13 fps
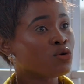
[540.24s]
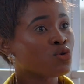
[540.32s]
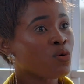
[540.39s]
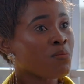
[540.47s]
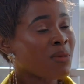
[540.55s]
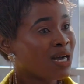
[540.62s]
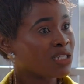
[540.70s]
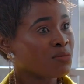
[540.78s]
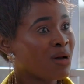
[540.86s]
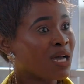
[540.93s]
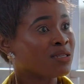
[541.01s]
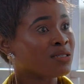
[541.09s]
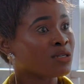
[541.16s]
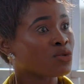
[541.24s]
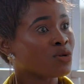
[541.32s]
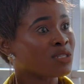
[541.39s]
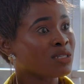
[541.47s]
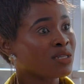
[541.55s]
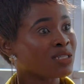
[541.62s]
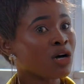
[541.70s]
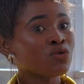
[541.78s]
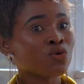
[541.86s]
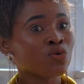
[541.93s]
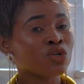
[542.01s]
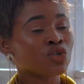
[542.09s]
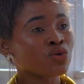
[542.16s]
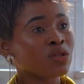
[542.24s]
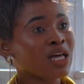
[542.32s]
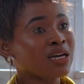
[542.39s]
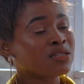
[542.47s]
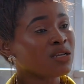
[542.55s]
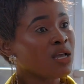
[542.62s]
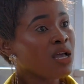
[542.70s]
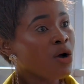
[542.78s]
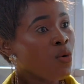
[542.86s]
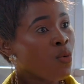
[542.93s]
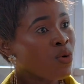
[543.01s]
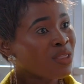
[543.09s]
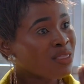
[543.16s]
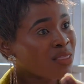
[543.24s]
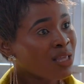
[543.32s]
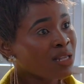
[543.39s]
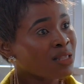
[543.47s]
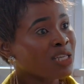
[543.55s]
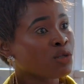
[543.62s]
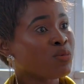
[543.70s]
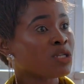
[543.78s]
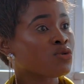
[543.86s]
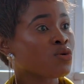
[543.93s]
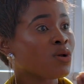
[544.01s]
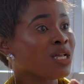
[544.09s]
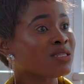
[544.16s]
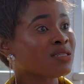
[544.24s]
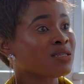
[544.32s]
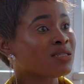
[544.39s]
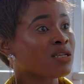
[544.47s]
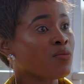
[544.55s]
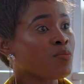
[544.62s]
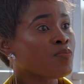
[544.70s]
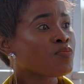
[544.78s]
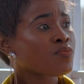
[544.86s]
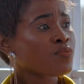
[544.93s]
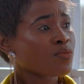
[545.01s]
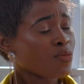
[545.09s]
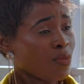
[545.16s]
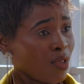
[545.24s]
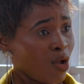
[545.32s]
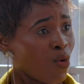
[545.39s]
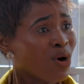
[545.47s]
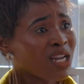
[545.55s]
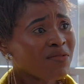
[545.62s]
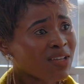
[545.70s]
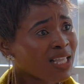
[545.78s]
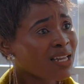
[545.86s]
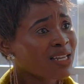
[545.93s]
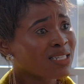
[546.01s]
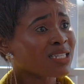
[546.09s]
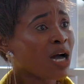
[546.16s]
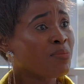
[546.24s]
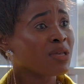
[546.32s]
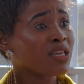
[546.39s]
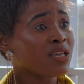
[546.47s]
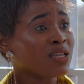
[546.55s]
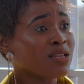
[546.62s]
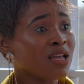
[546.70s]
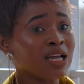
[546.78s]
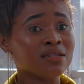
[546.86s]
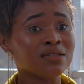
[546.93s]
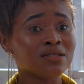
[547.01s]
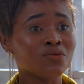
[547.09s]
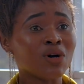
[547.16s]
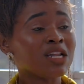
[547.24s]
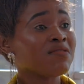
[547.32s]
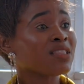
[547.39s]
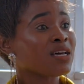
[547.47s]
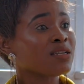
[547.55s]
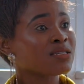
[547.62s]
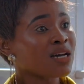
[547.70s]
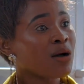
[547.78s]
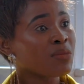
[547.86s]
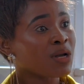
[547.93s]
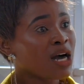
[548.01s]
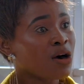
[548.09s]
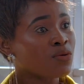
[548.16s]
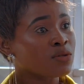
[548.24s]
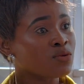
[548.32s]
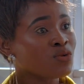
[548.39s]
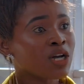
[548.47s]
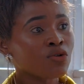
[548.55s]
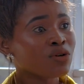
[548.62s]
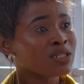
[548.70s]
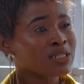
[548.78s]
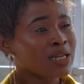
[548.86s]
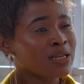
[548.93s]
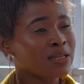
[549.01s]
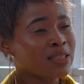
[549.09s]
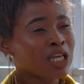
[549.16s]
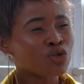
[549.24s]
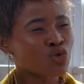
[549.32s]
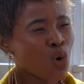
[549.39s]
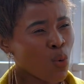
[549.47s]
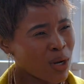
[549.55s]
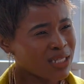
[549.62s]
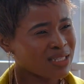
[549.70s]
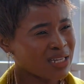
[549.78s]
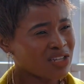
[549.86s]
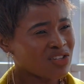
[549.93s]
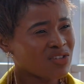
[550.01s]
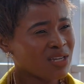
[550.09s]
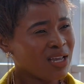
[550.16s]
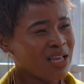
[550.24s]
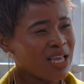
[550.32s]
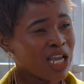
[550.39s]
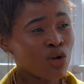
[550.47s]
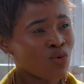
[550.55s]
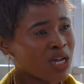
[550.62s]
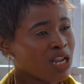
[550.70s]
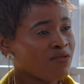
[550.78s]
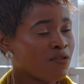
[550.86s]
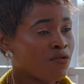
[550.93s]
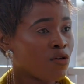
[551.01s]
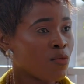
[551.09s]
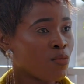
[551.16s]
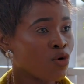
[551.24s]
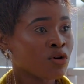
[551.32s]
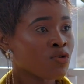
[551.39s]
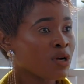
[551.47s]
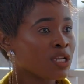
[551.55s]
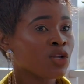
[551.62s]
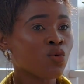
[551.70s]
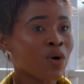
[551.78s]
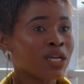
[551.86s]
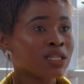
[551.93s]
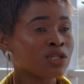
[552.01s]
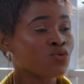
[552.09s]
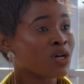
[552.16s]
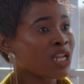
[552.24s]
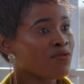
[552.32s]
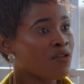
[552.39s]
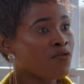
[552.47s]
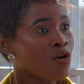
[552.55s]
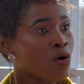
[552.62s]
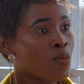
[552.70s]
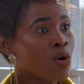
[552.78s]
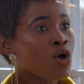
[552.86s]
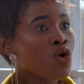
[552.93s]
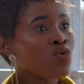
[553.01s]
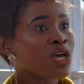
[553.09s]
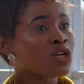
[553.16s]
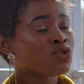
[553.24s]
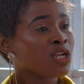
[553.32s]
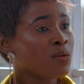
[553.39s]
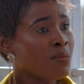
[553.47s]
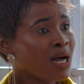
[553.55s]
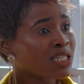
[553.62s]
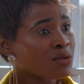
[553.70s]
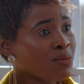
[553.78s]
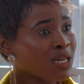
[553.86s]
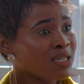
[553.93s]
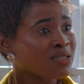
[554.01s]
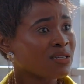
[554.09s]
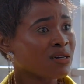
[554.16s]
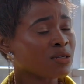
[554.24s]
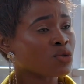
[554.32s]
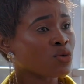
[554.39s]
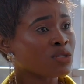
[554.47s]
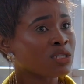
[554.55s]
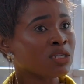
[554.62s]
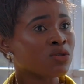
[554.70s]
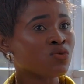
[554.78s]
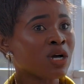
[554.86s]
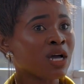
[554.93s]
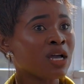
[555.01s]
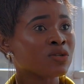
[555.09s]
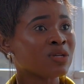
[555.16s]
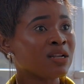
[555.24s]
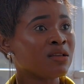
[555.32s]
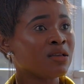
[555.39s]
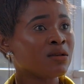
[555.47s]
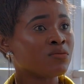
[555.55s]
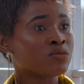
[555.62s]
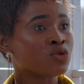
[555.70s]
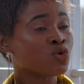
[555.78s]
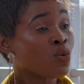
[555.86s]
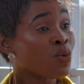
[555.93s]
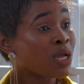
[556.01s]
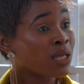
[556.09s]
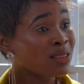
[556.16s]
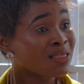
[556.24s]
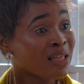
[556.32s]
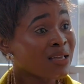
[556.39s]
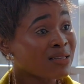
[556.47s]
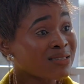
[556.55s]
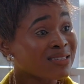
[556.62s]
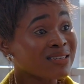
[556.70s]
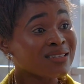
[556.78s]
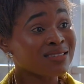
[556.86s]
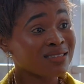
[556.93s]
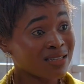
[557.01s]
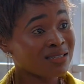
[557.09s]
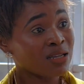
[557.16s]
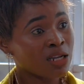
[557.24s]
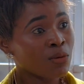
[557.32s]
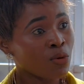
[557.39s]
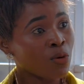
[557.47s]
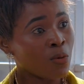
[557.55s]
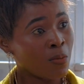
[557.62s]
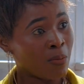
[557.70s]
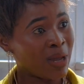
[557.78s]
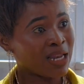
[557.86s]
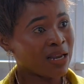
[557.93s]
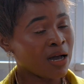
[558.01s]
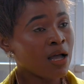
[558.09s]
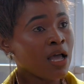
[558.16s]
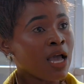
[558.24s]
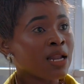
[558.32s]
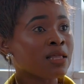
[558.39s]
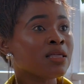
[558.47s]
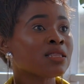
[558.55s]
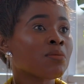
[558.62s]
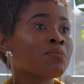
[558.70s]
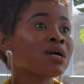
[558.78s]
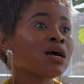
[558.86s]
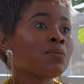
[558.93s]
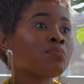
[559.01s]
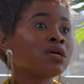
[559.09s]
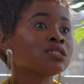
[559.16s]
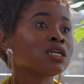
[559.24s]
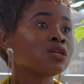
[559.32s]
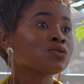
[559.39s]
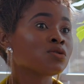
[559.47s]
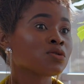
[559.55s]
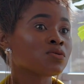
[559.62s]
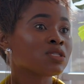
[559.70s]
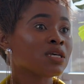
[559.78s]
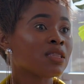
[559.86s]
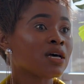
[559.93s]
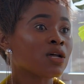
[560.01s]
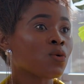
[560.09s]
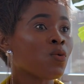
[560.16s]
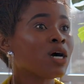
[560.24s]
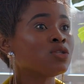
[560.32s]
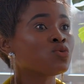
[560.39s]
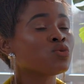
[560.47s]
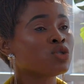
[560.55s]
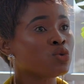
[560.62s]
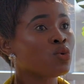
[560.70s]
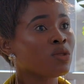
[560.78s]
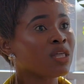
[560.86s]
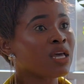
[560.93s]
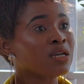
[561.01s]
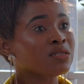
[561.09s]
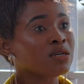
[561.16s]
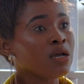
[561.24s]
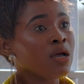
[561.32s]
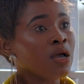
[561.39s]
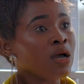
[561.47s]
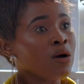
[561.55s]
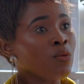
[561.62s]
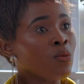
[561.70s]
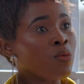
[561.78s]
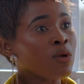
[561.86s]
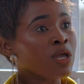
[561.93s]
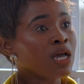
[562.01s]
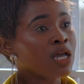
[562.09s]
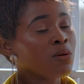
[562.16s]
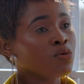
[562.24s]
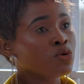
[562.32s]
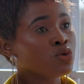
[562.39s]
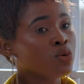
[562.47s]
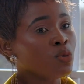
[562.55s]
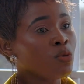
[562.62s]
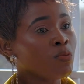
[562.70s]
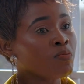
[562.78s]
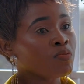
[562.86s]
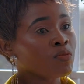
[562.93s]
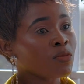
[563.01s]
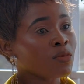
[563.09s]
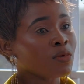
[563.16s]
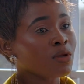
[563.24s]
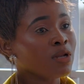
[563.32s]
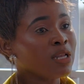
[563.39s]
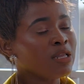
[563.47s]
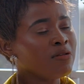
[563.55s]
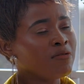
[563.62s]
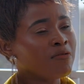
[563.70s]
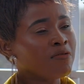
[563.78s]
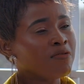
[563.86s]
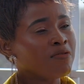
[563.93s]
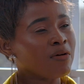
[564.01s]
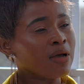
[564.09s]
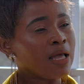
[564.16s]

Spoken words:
do we maximize resources? How do we ensure that within this particular system, whatever that is coming in and whatever that is coming out, we are not really, there's no wastage in whatever form, not only in waste, in whatever form, we are actually maximizing resources. We are actually doing things in a sustainable manner. And I think the bigger picture is also to say that once we do that, we are able to live